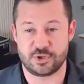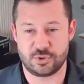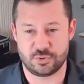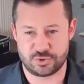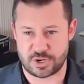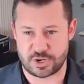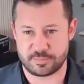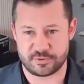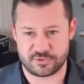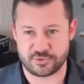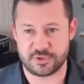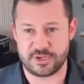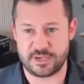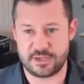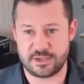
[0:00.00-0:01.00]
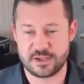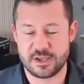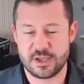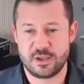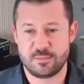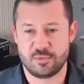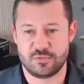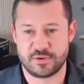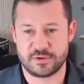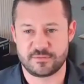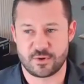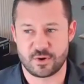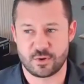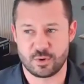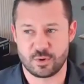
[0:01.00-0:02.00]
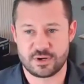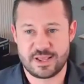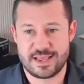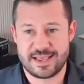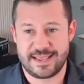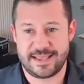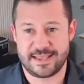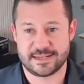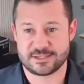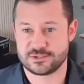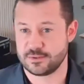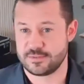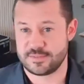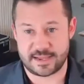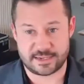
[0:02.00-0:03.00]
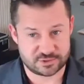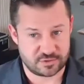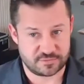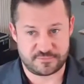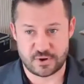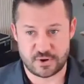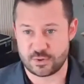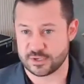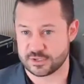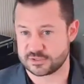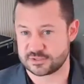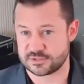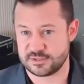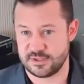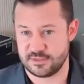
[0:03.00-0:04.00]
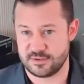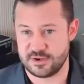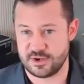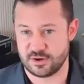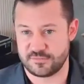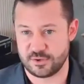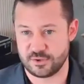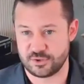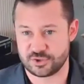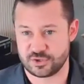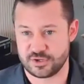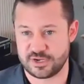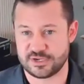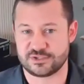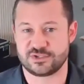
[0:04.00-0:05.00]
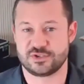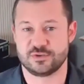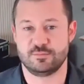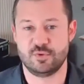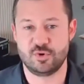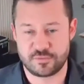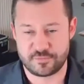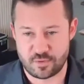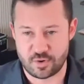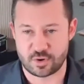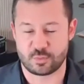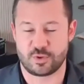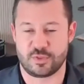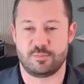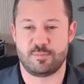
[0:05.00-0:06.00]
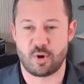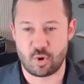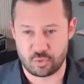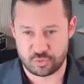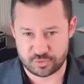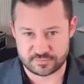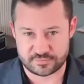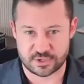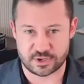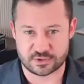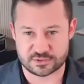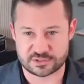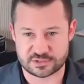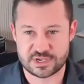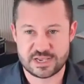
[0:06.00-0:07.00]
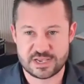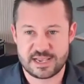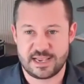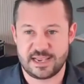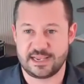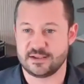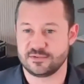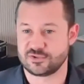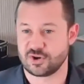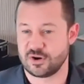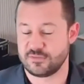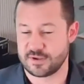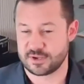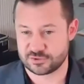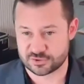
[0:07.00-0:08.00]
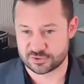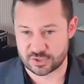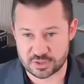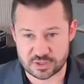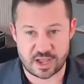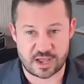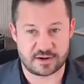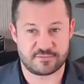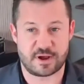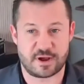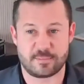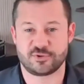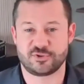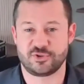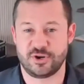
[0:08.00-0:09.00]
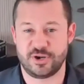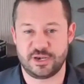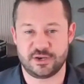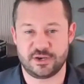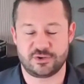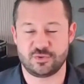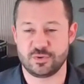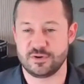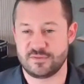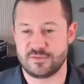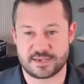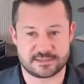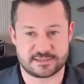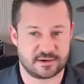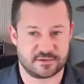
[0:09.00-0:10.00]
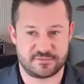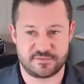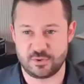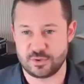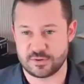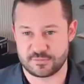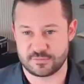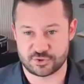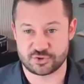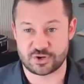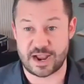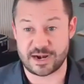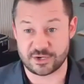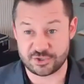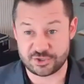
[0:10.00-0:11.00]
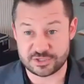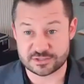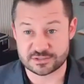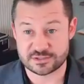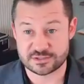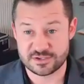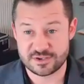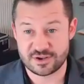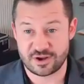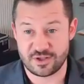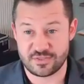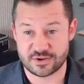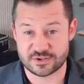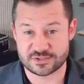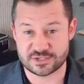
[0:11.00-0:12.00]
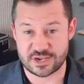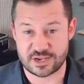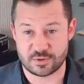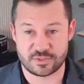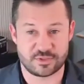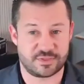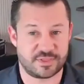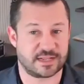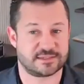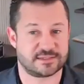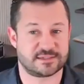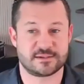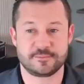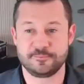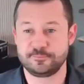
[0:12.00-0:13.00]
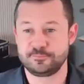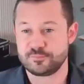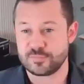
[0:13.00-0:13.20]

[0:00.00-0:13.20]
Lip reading: huge opportunity moving forward. And so that's our focus in the near future is to move forward with both of those. It gives our investors a lot of opportunity to invest in a few different strategies on their side, whether that's